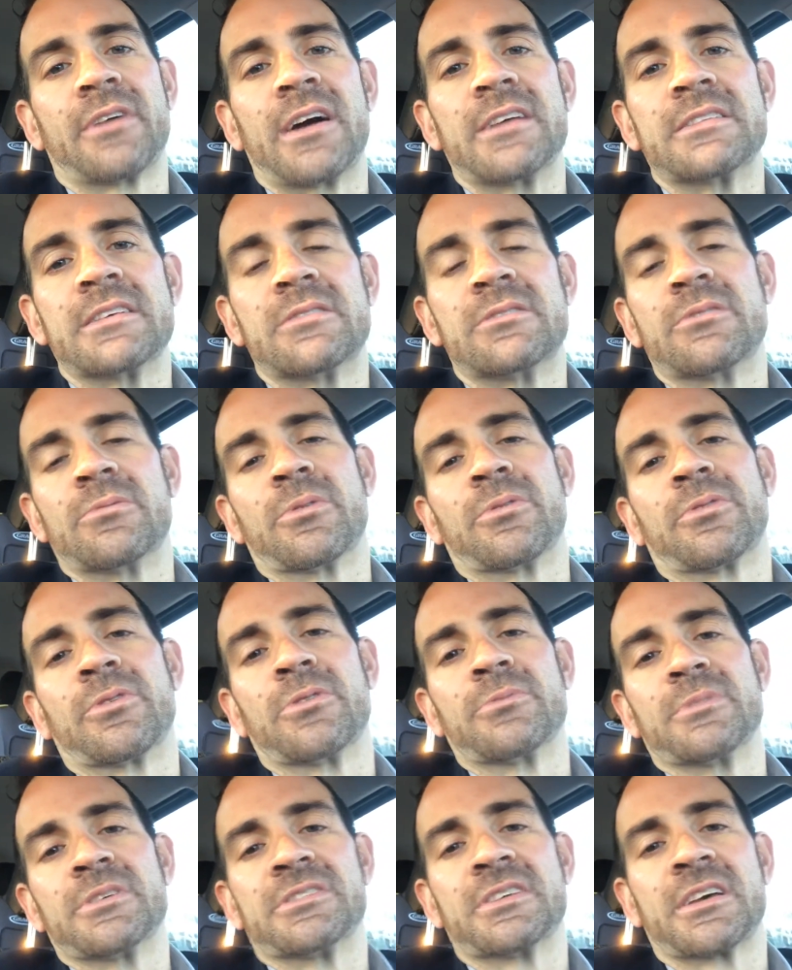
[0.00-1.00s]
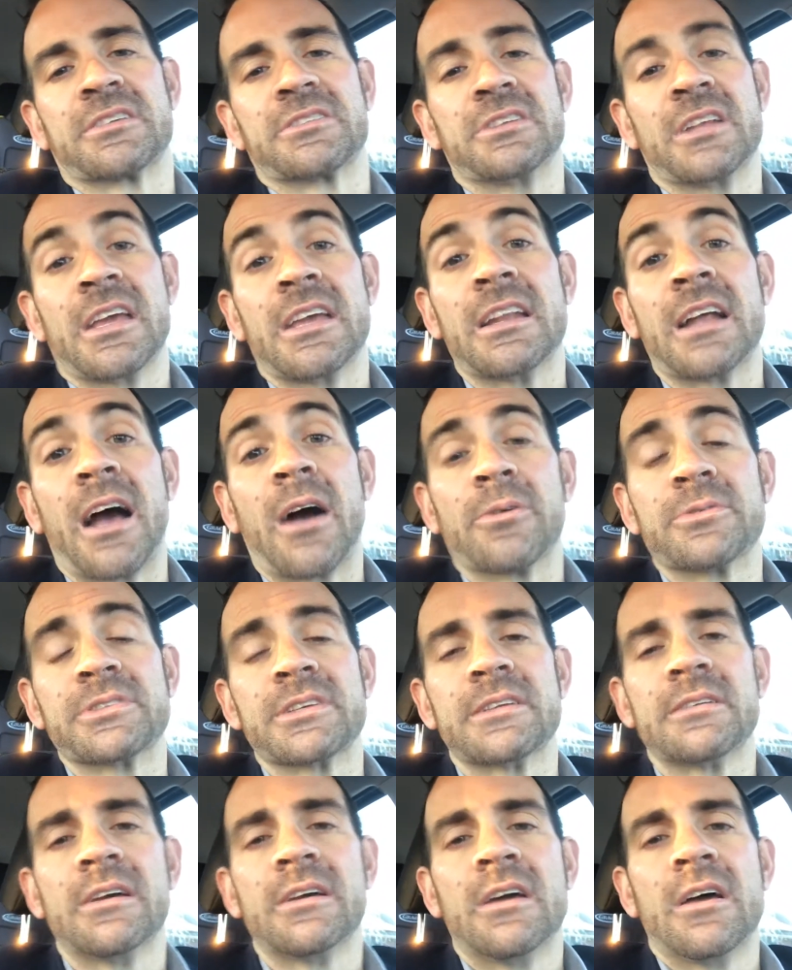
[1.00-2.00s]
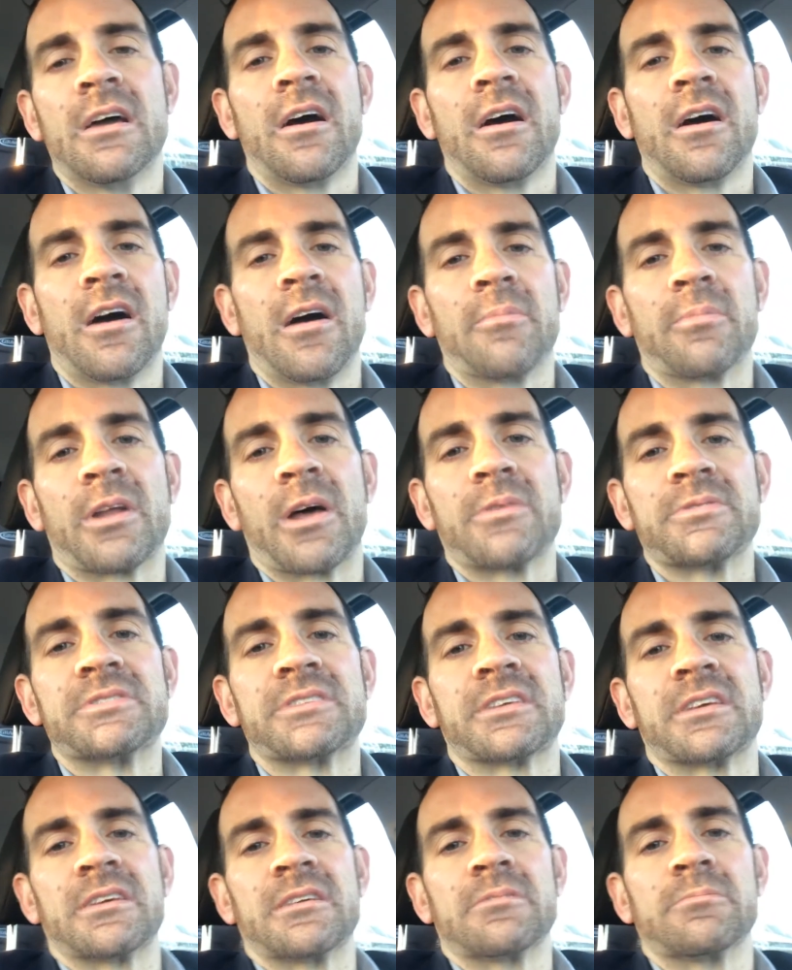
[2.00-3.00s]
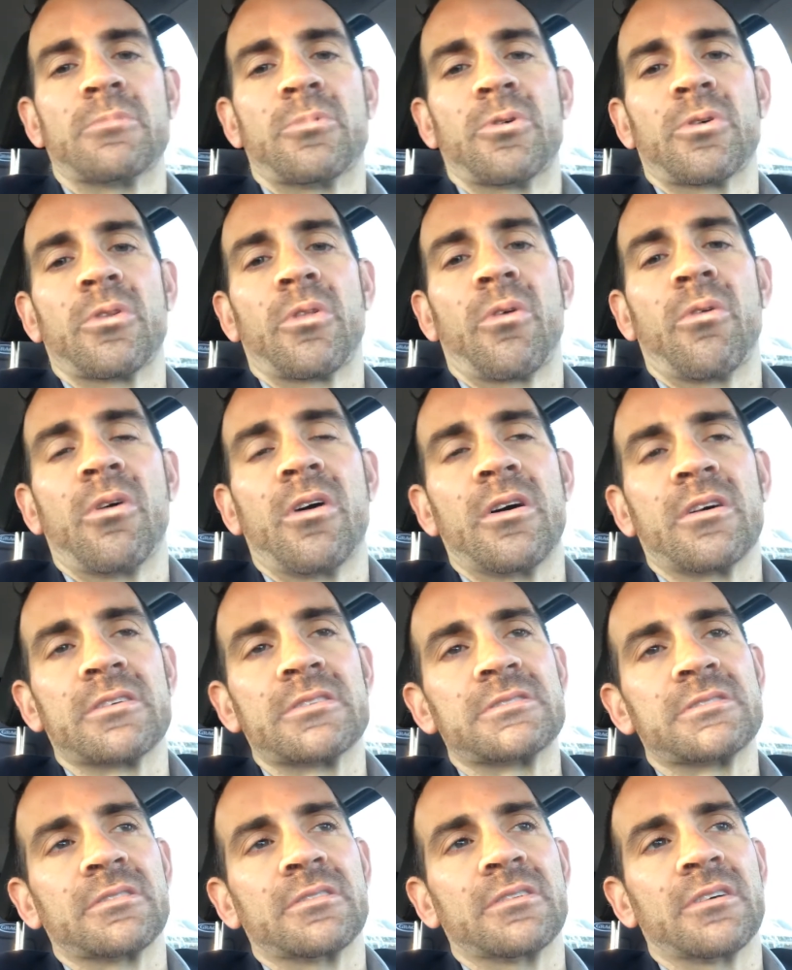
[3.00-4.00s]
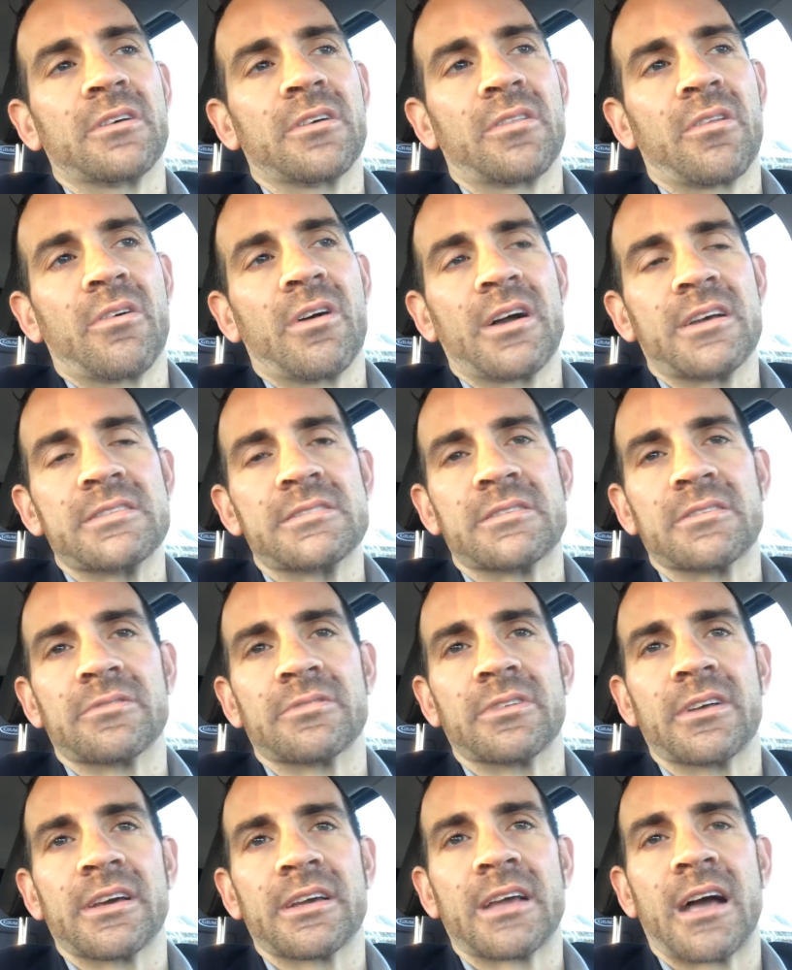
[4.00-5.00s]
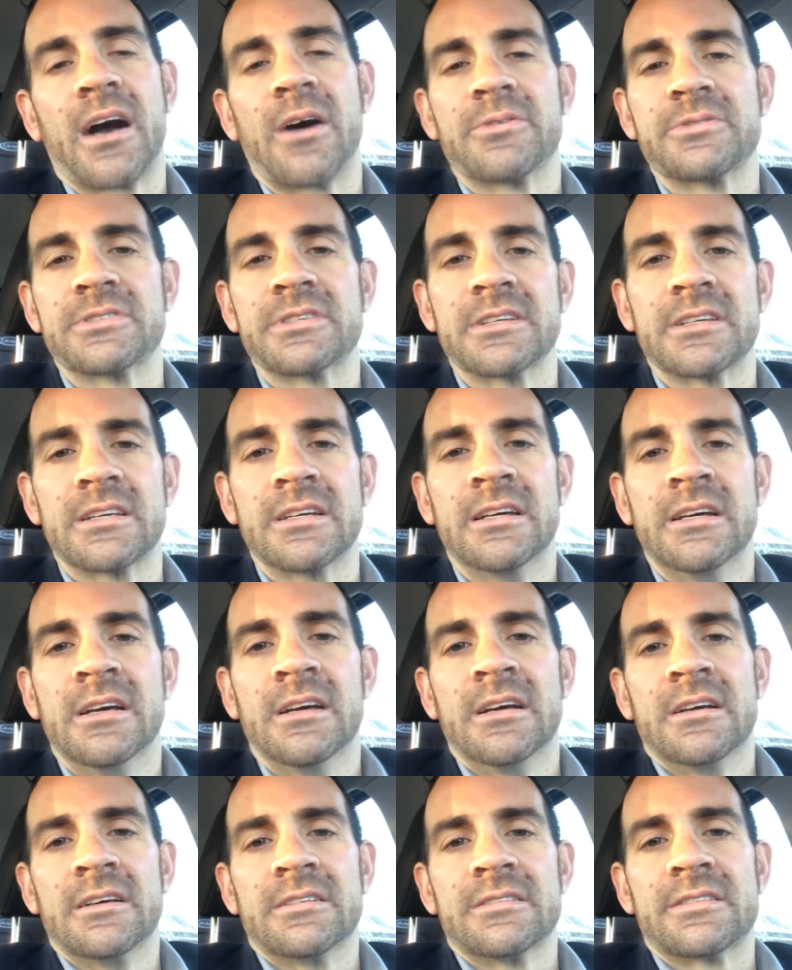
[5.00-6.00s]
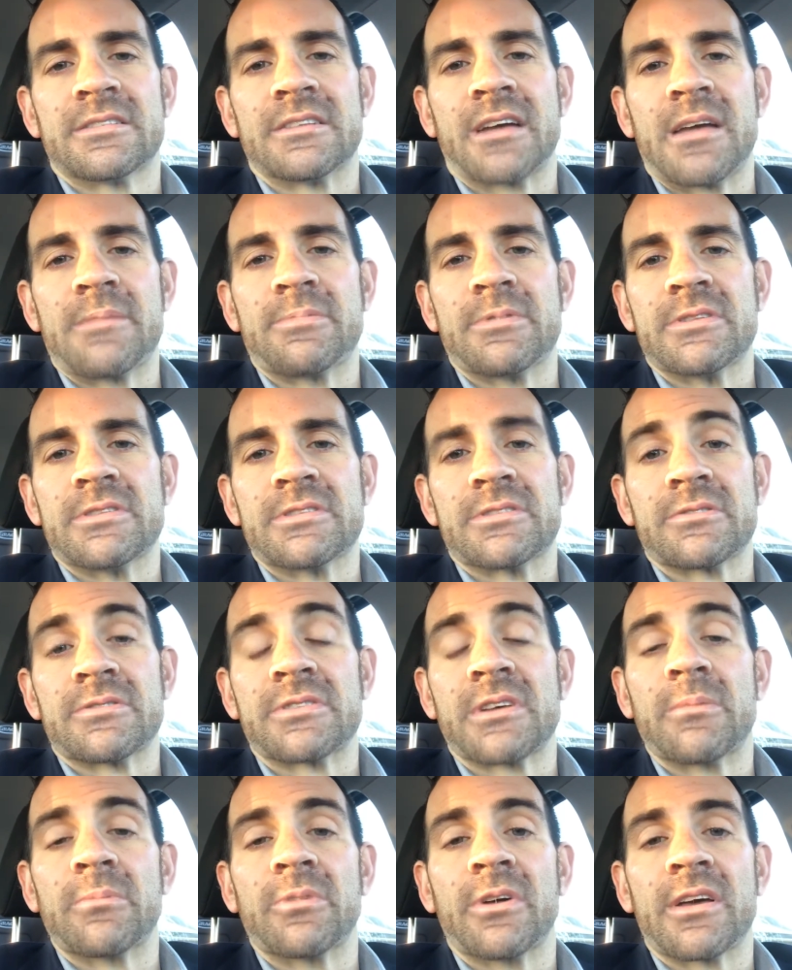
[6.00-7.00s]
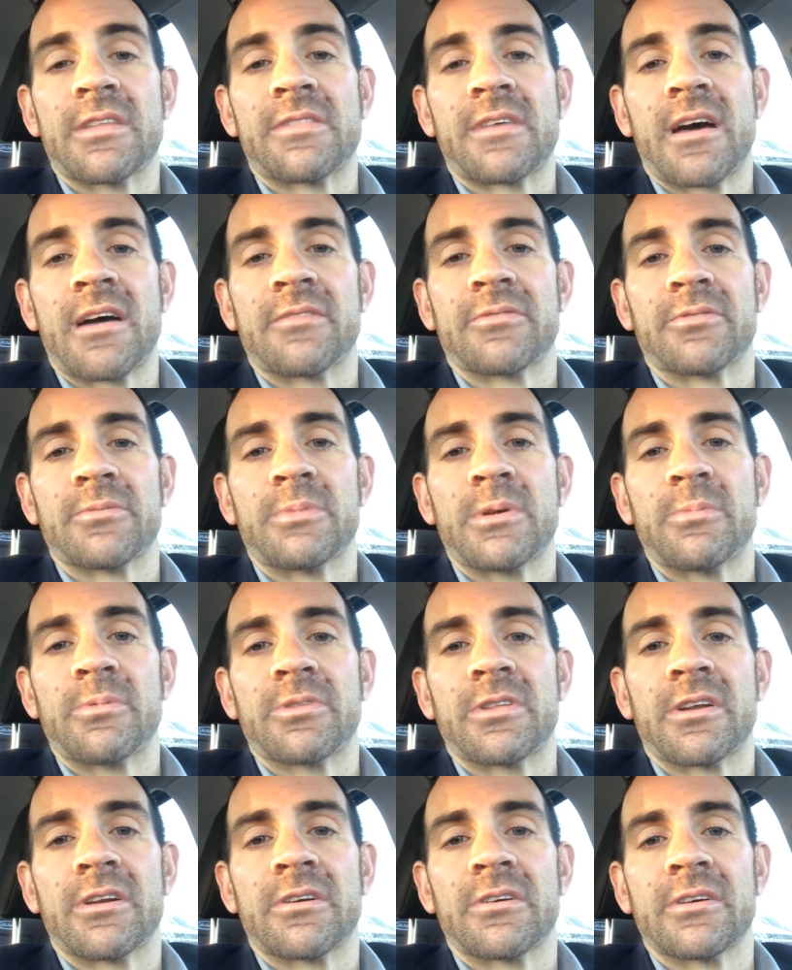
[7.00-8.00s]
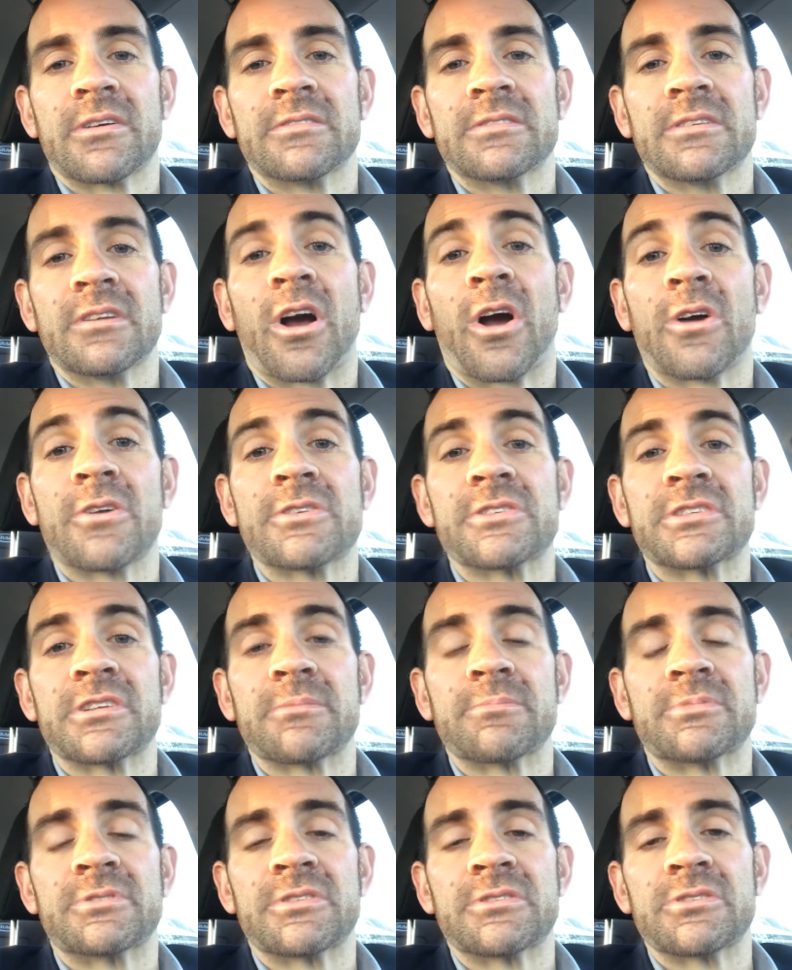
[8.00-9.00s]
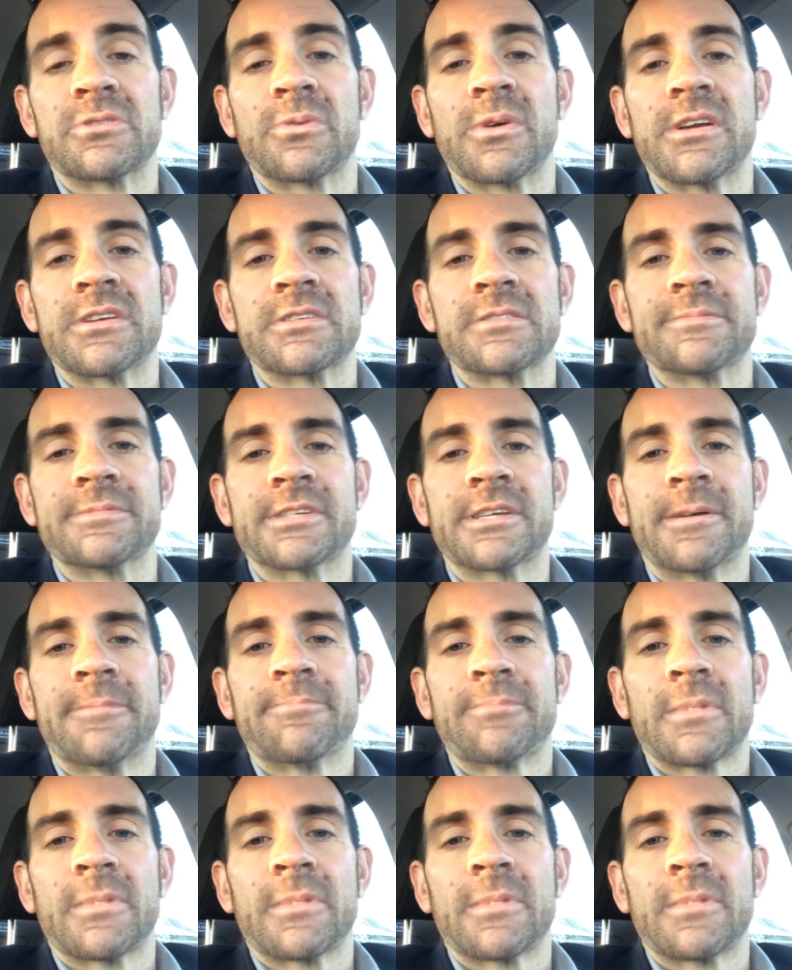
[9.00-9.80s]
I did refer him to Section 8 housing, but I was thinking more along the lines of like housing stipends or something like that for people that are in hardship situations.